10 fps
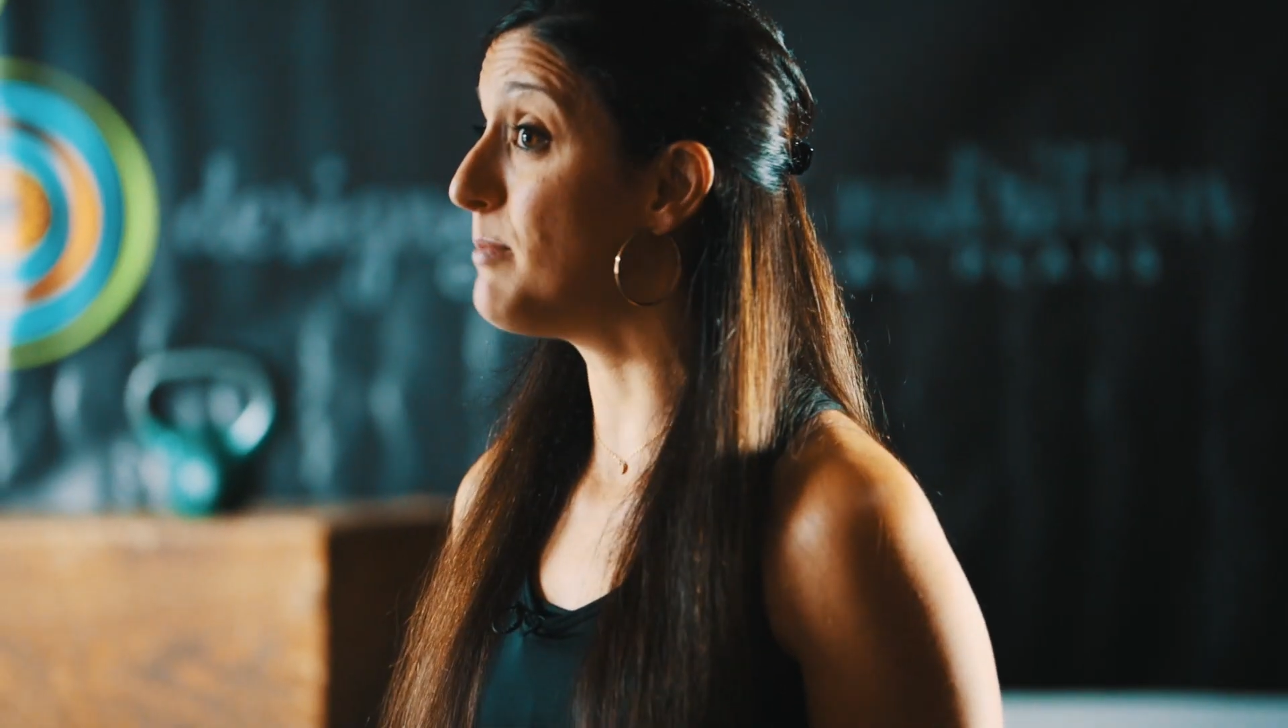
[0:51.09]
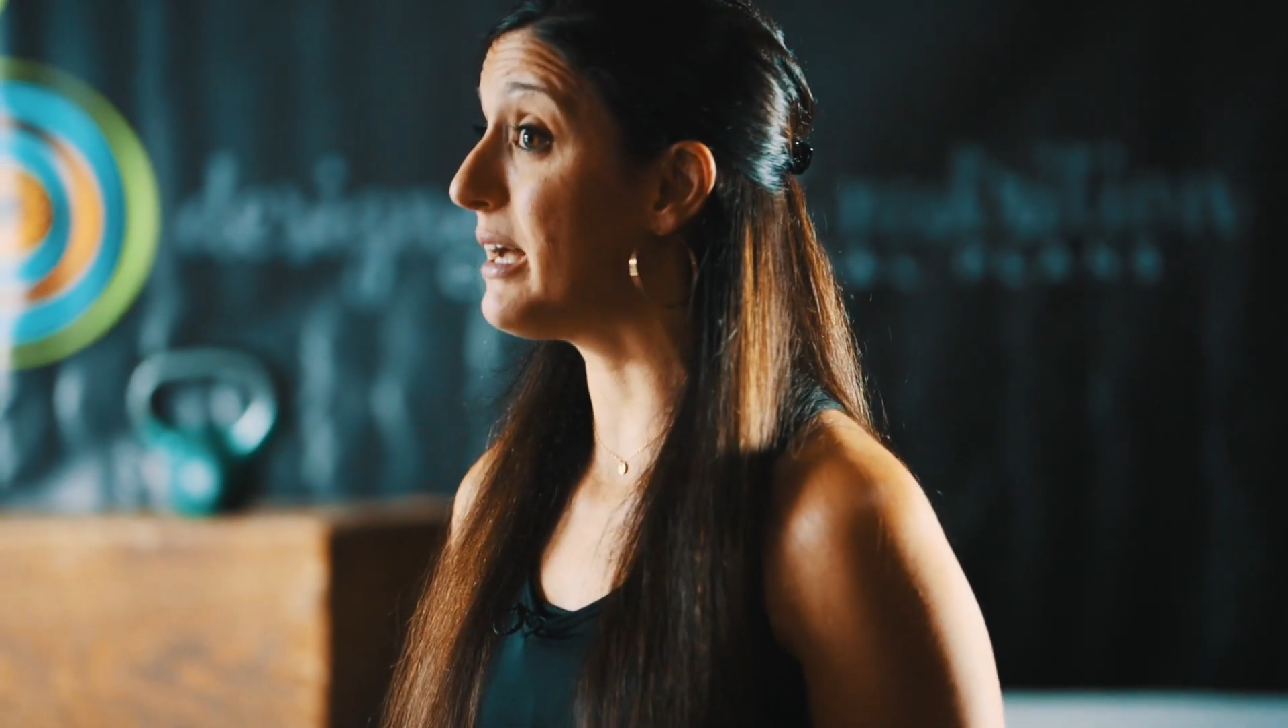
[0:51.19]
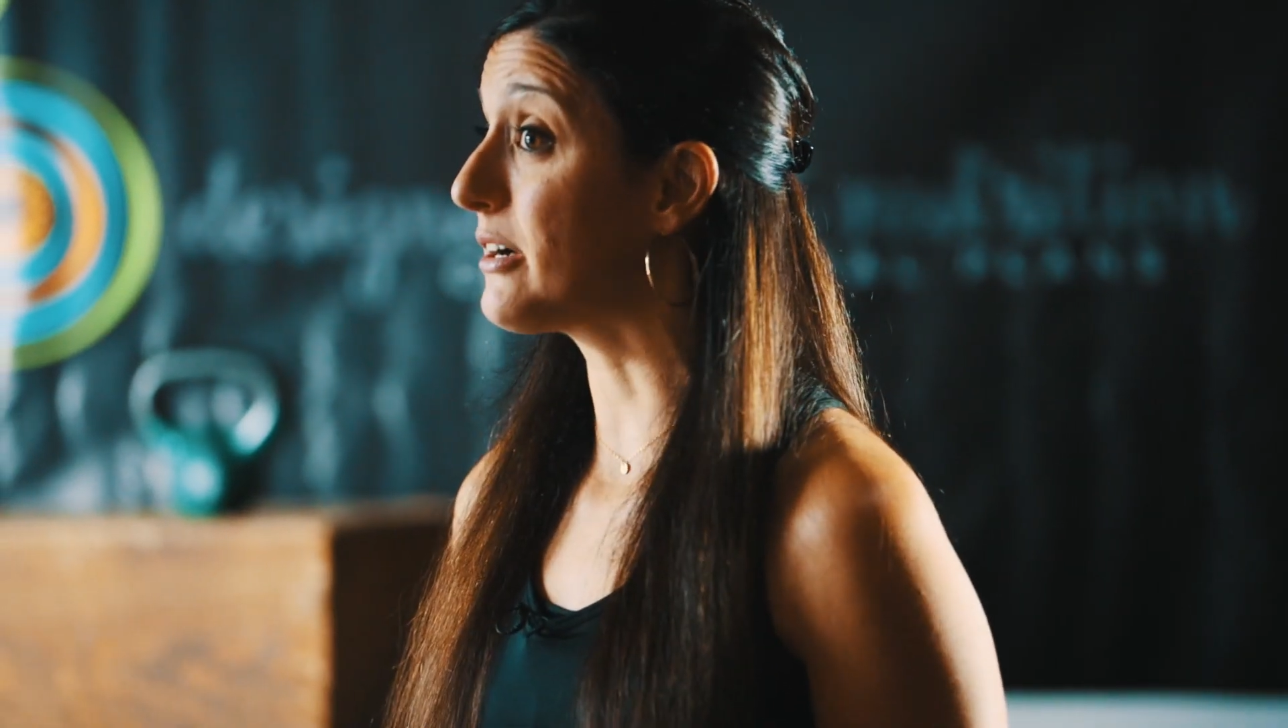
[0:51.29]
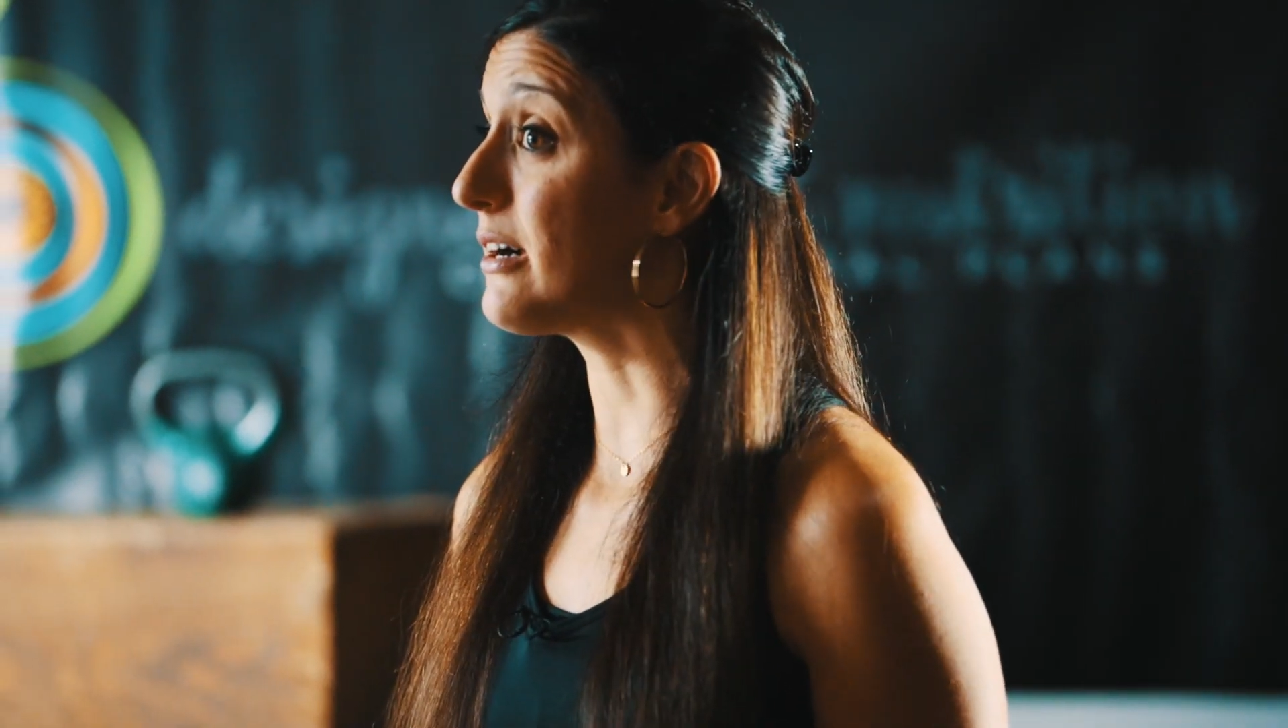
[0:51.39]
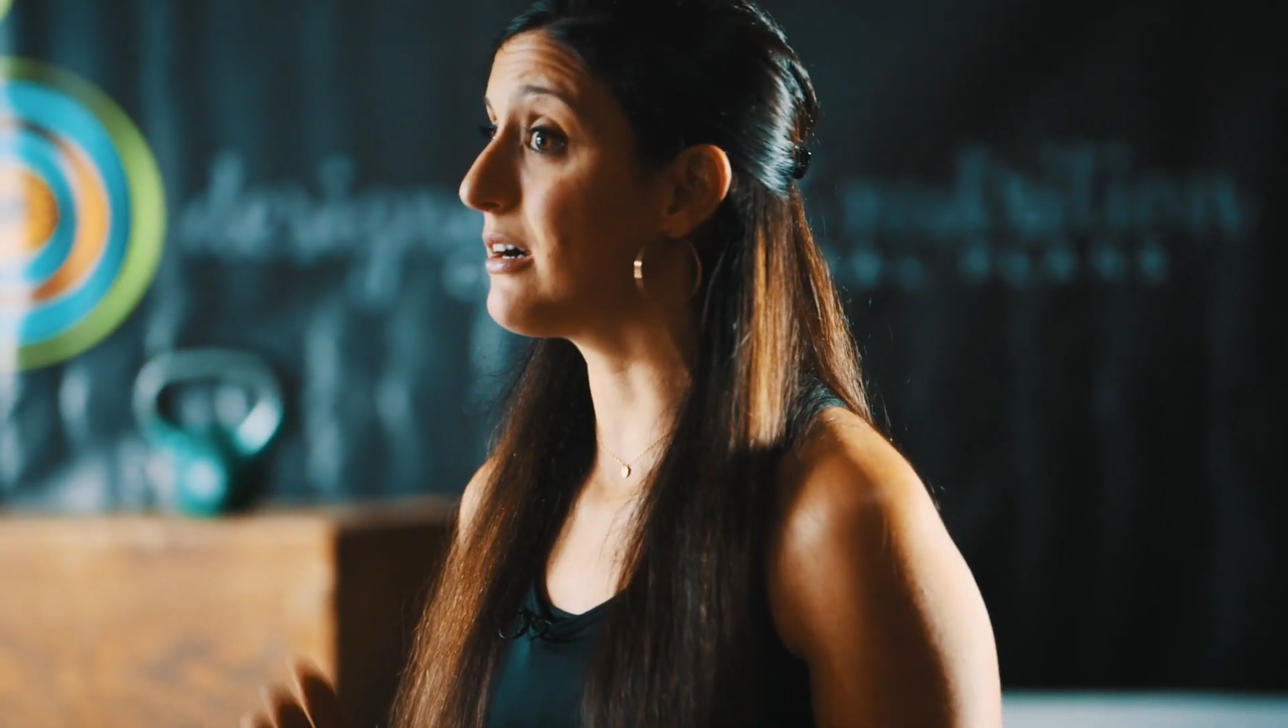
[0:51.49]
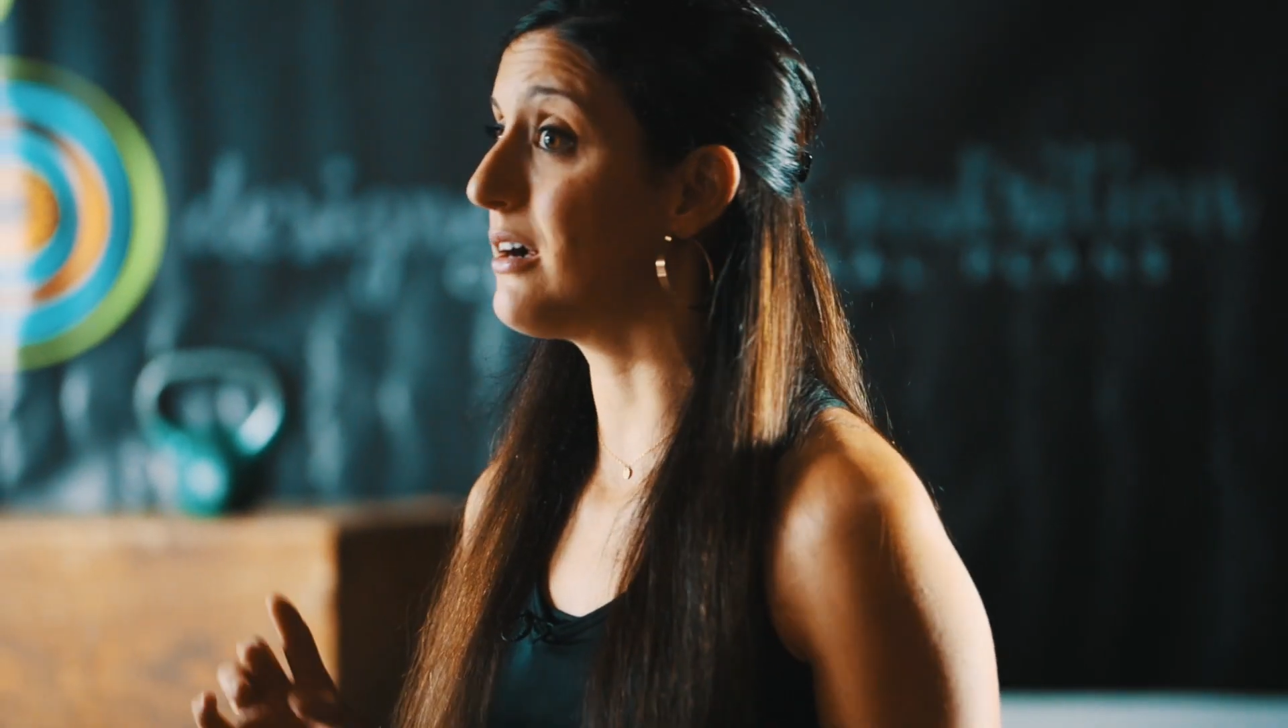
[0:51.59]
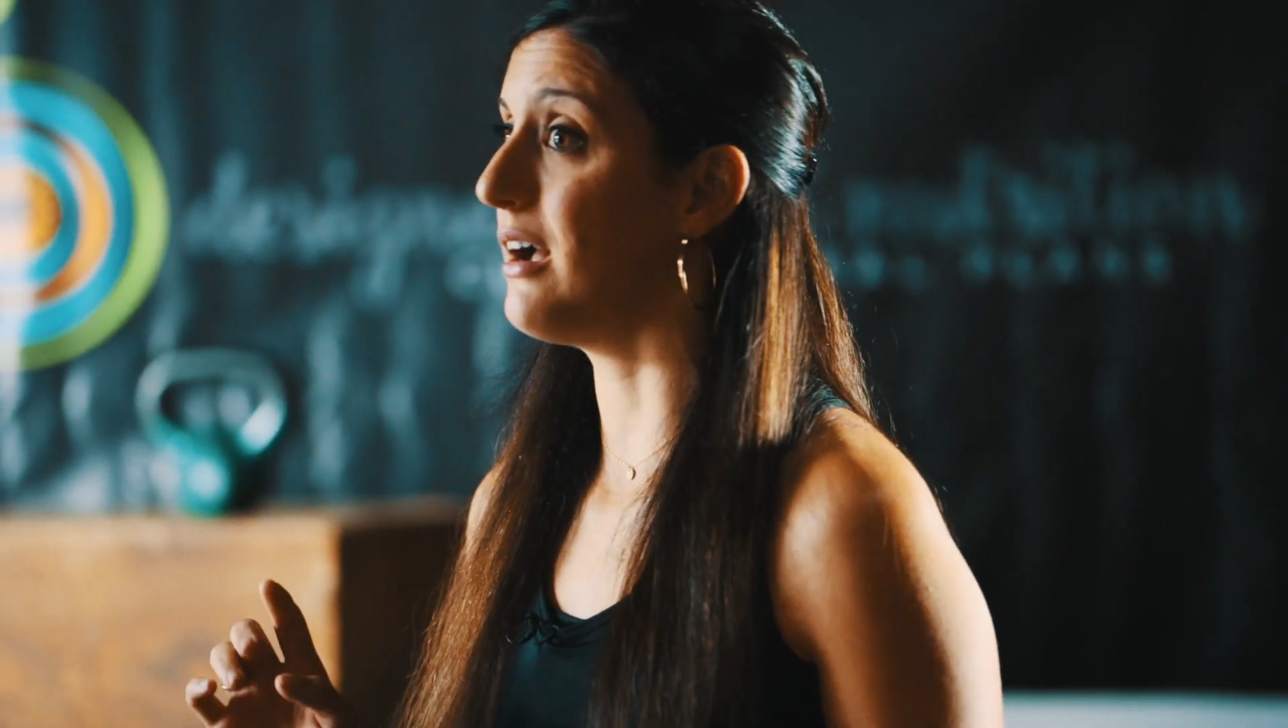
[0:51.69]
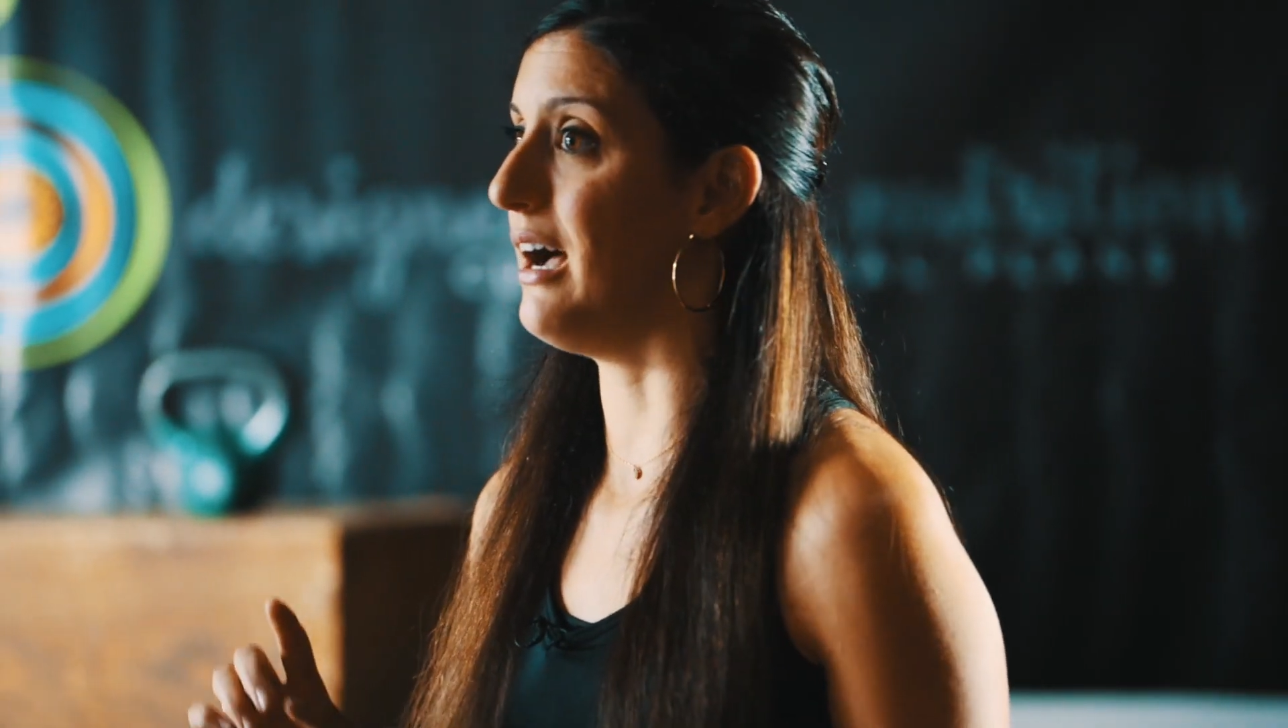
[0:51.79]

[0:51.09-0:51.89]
better.